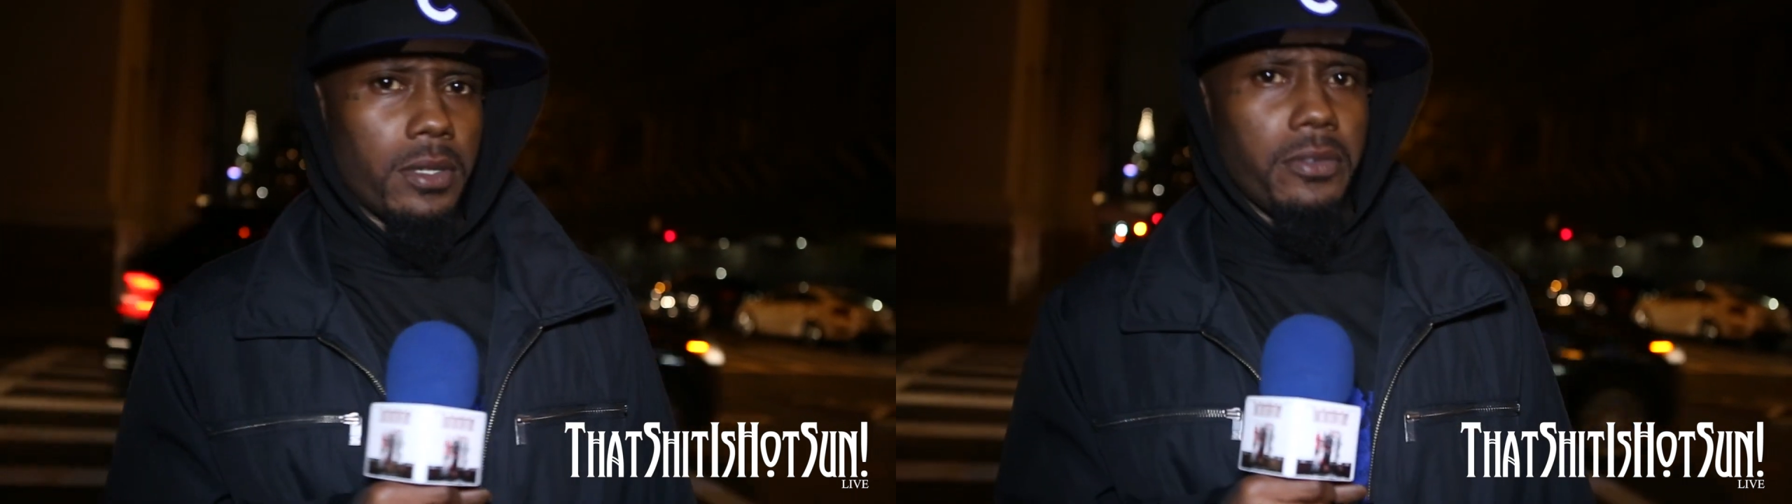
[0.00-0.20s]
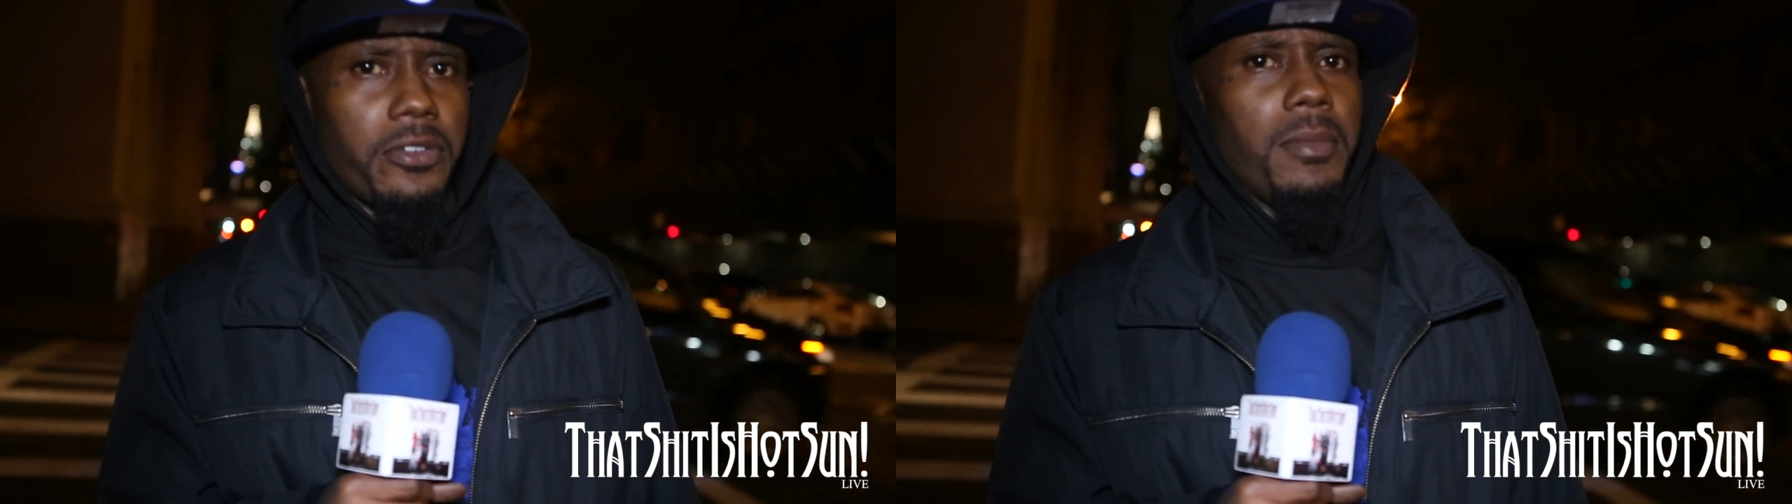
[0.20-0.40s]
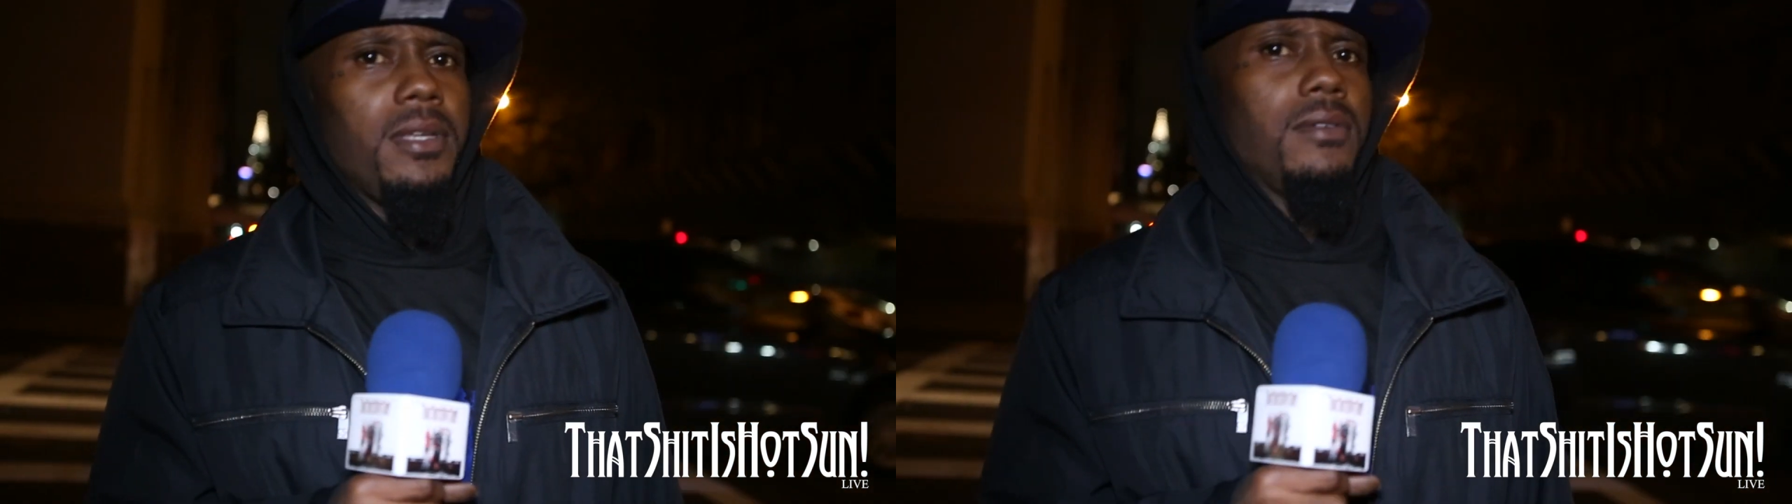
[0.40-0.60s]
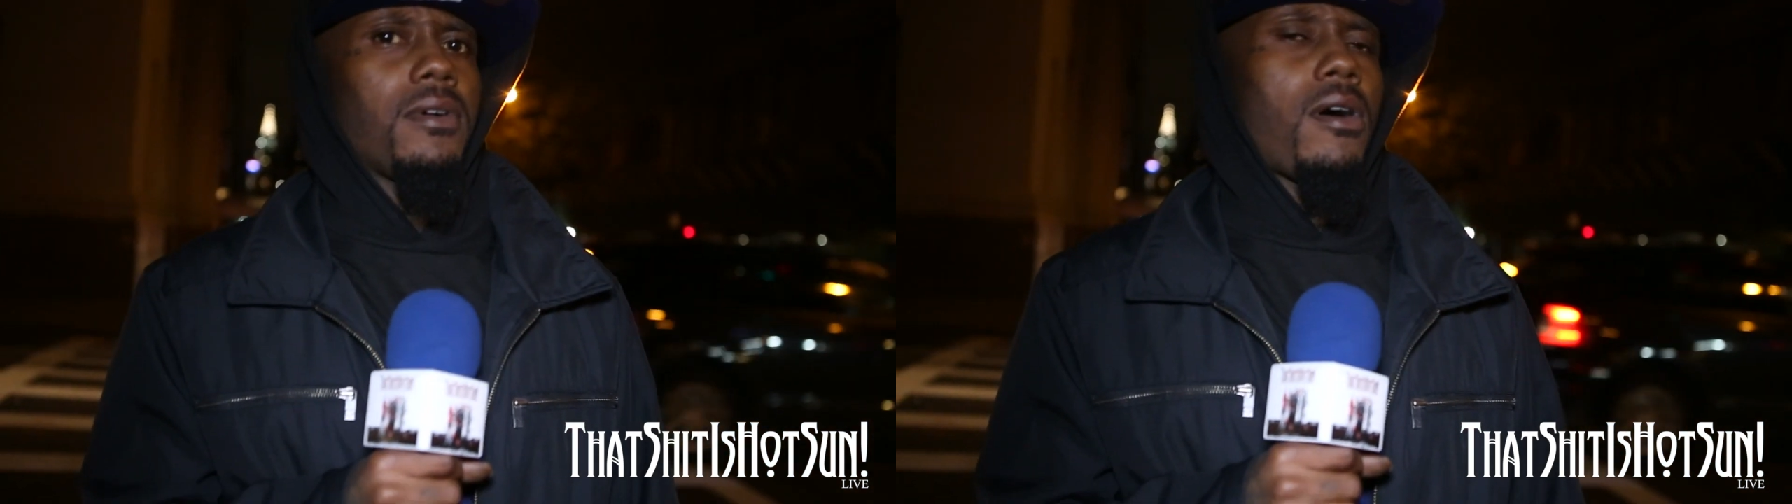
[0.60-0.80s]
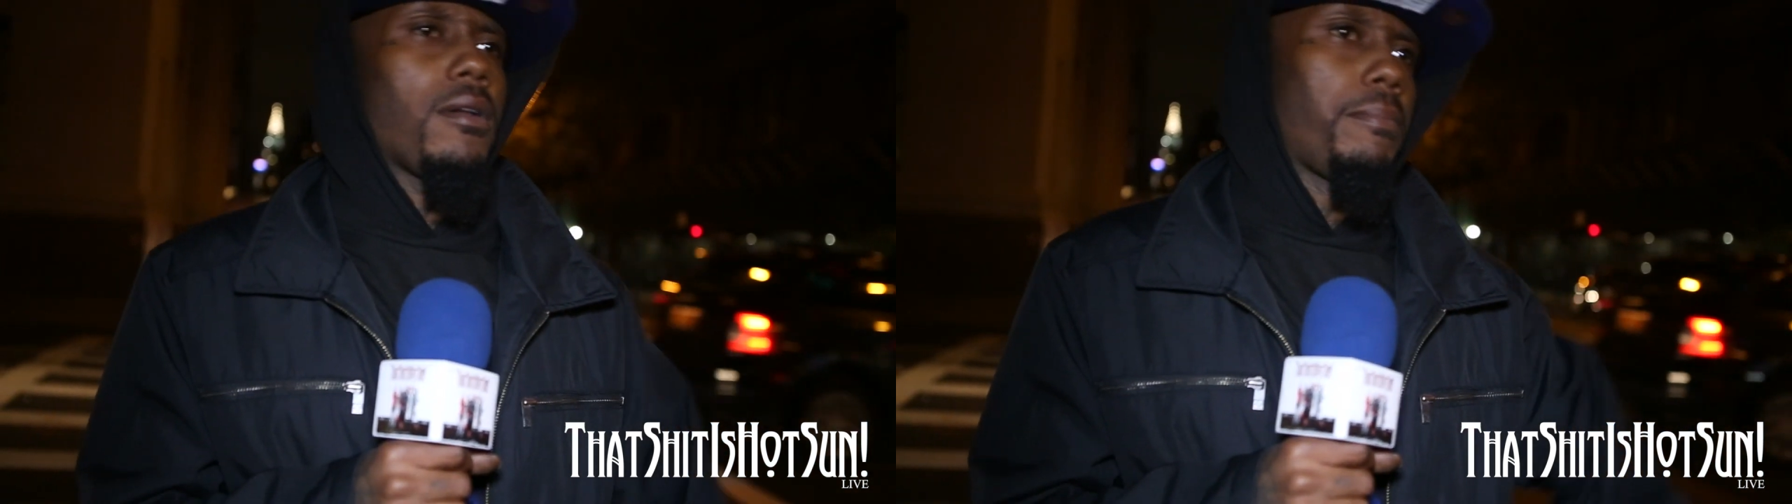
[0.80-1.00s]
you feel me?
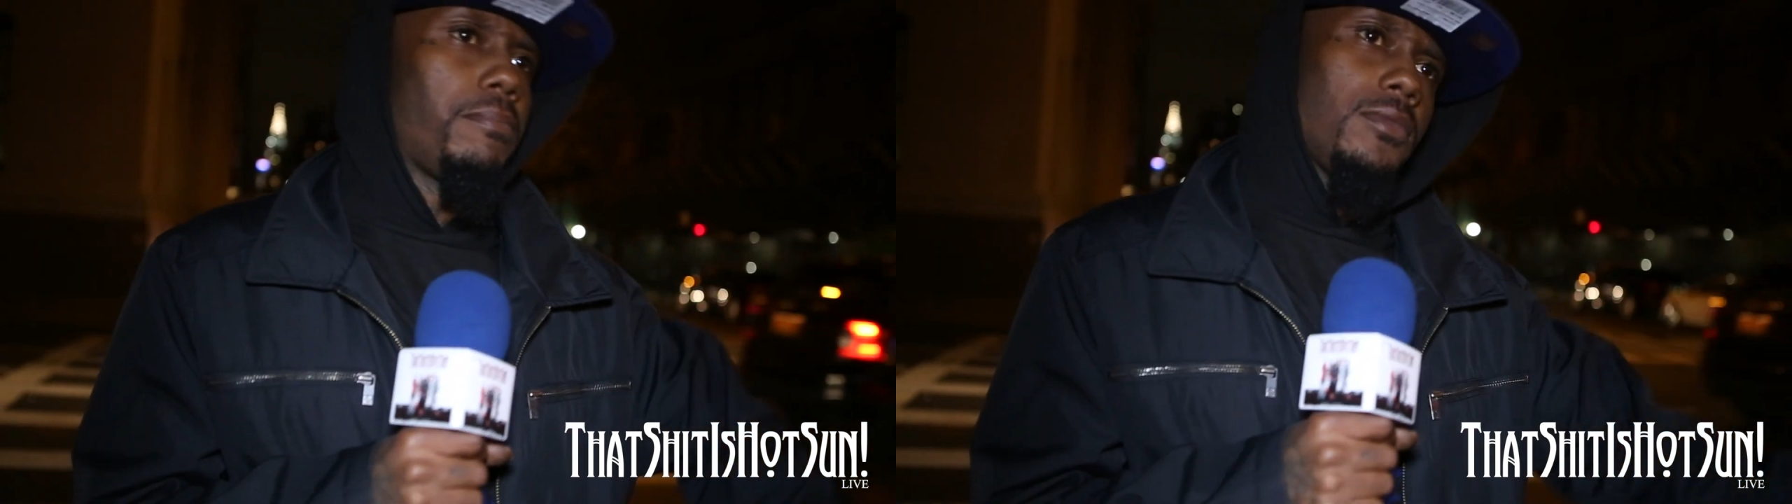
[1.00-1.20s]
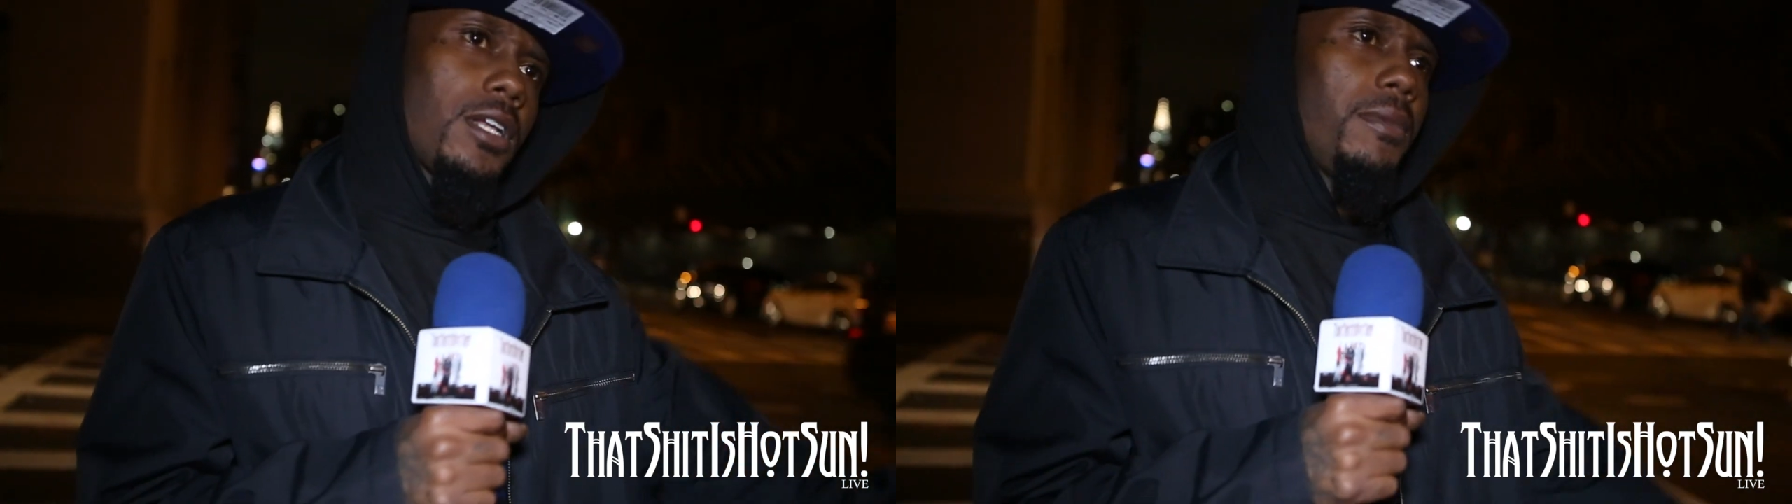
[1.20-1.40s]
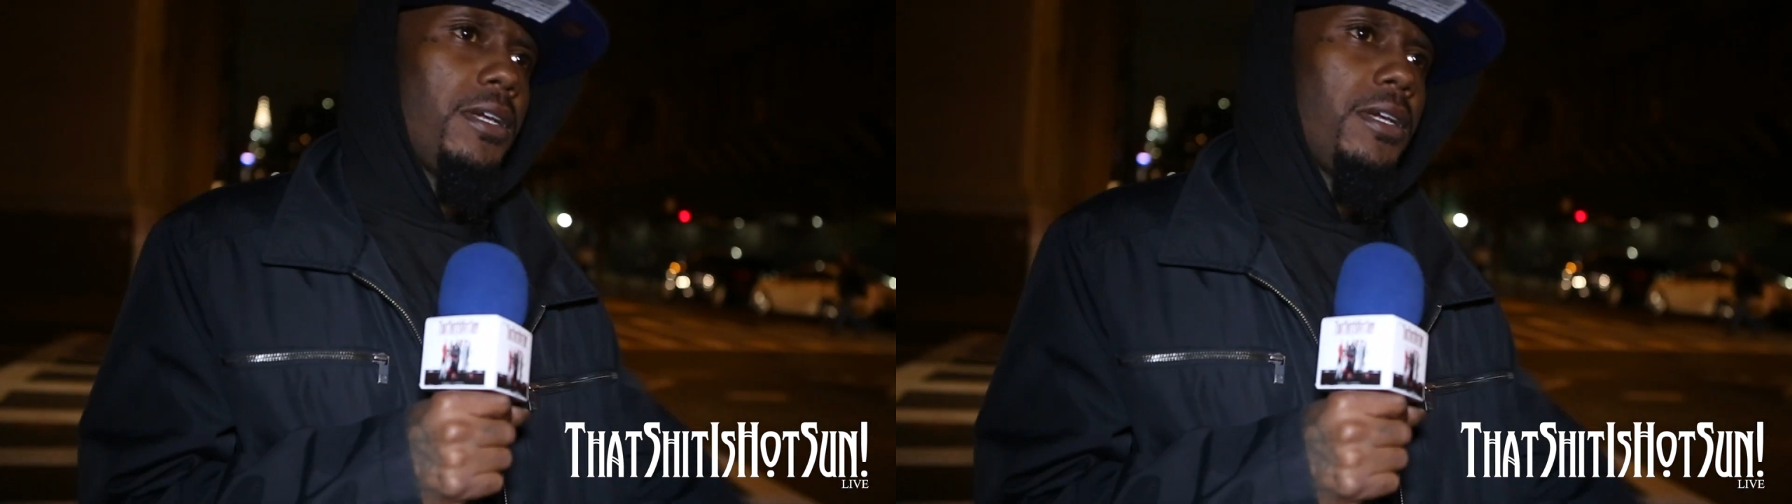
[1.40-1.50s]
All the, you know what I